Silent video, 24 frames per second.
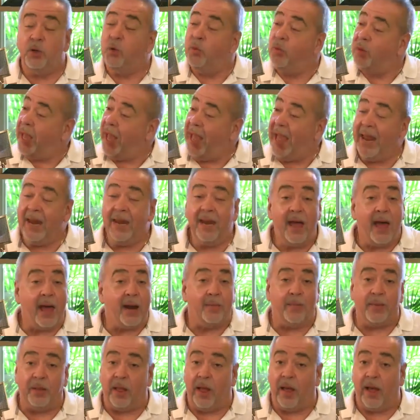you cannot
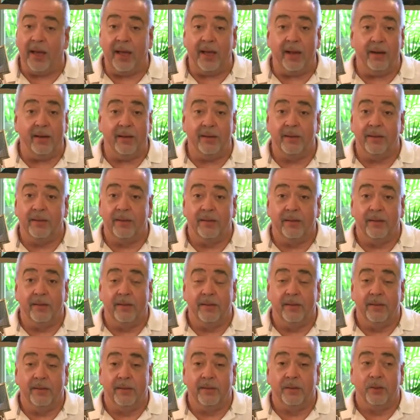apply it
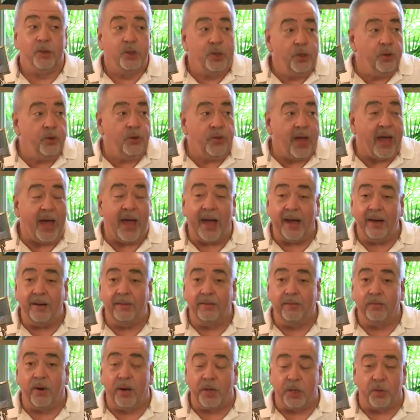to that
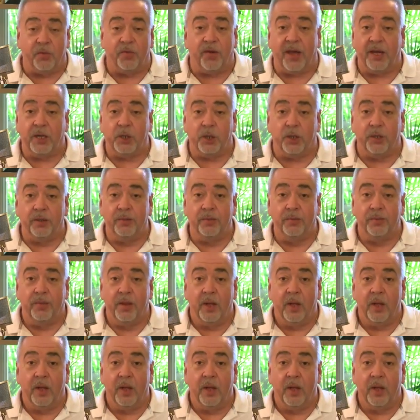reservation.